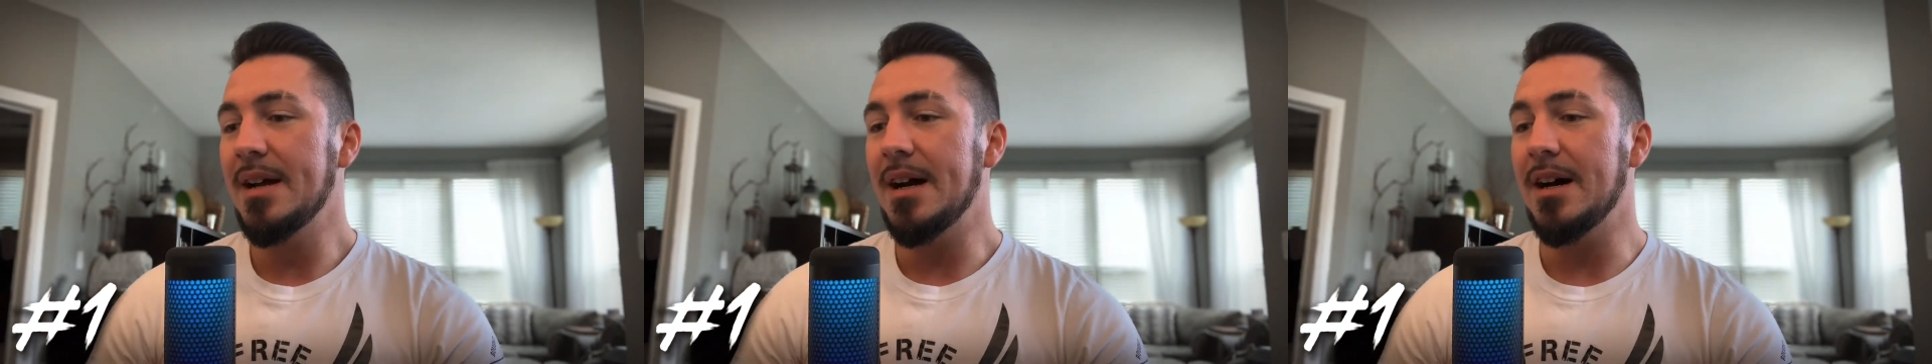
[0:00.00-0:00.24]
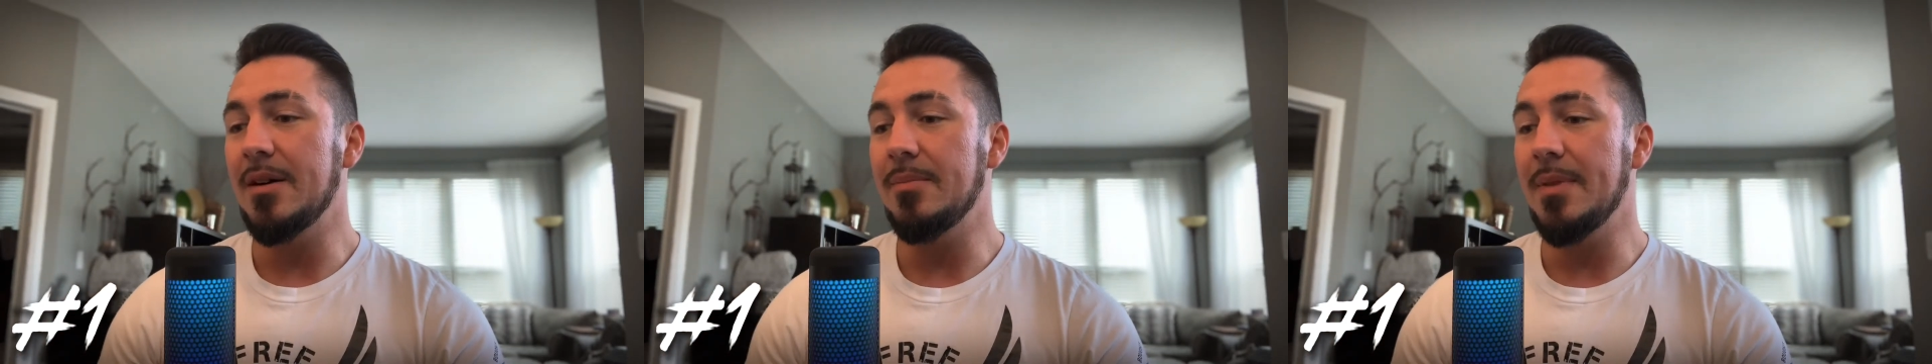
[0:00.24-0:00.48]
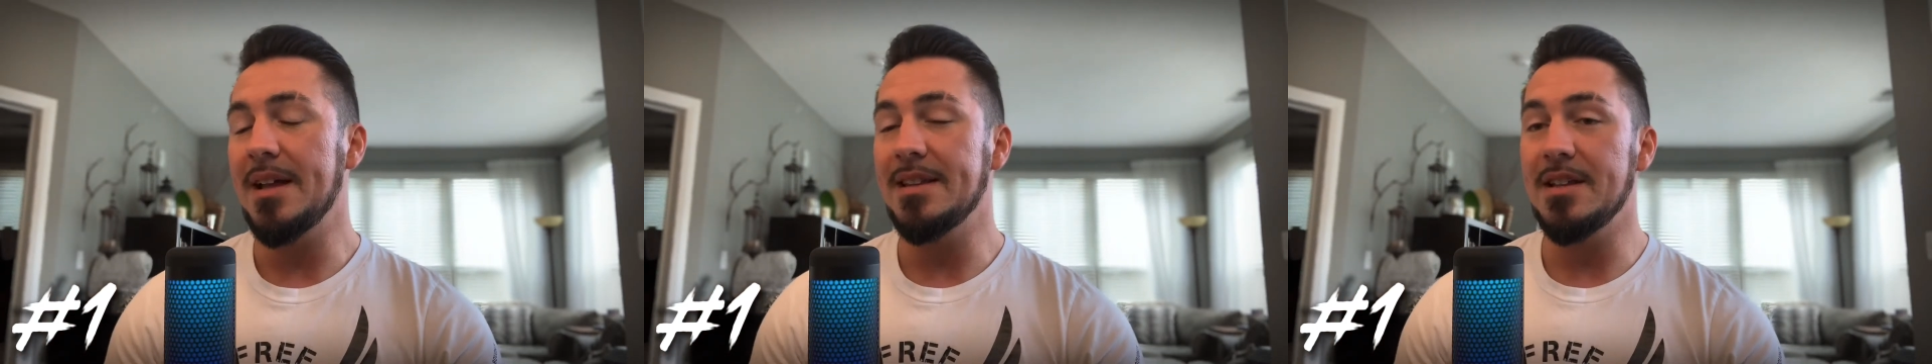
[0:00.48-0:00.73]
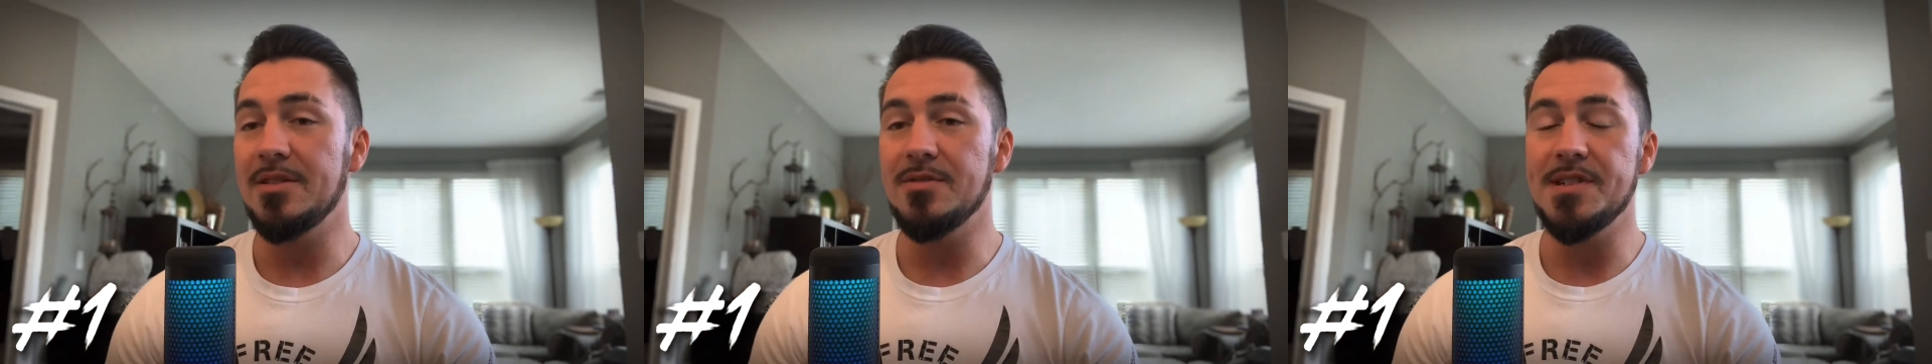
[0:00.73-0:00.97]
And
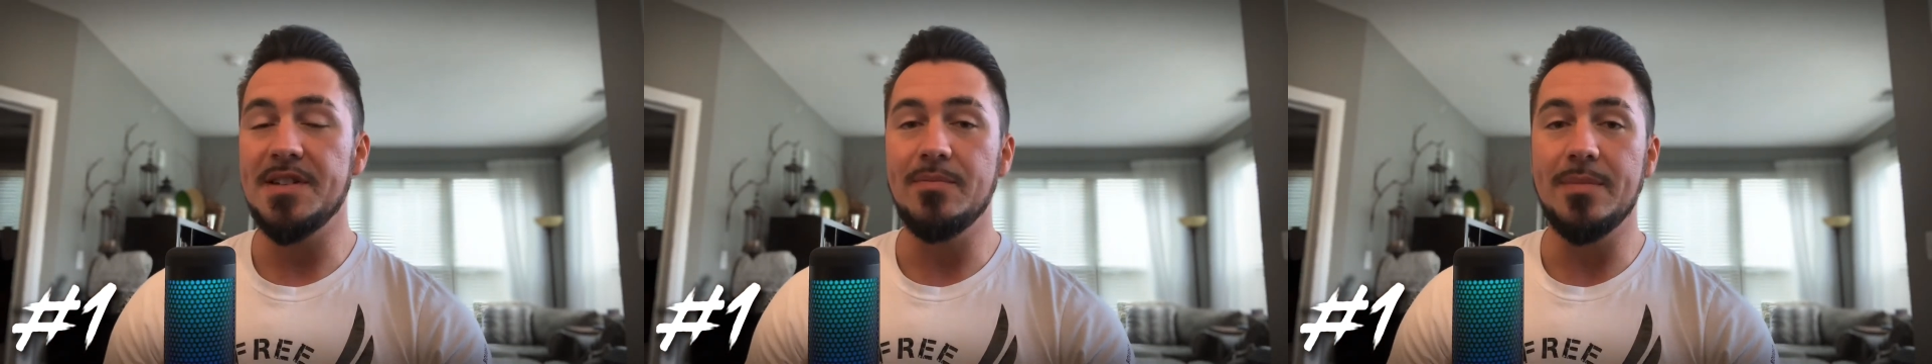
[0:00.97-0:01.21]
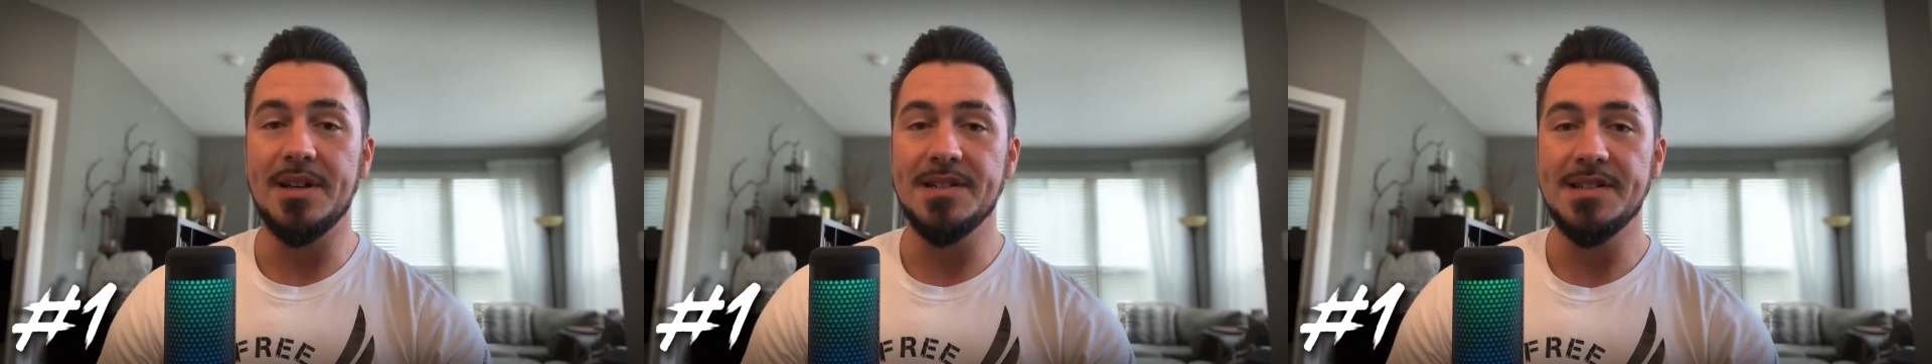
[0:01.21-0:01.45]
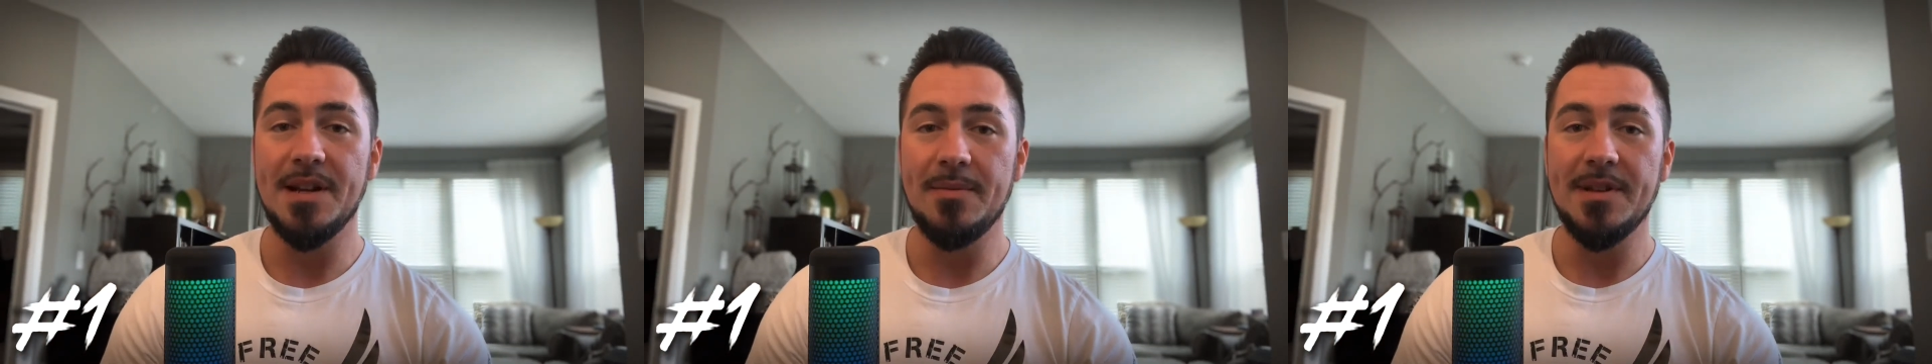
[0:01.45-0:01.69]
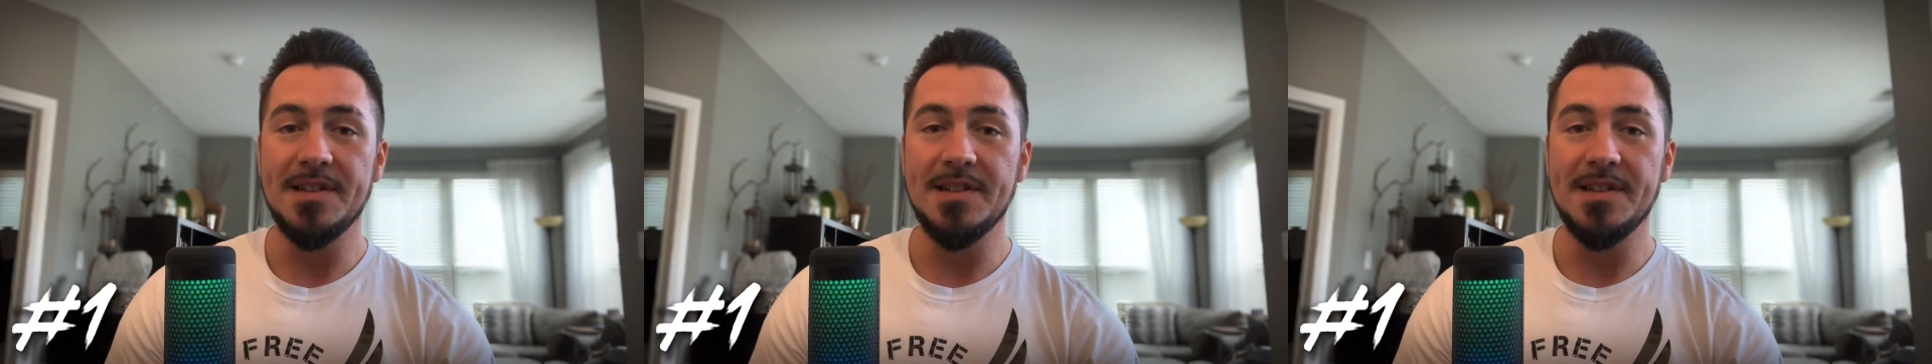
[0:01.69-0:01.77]
then there's even been some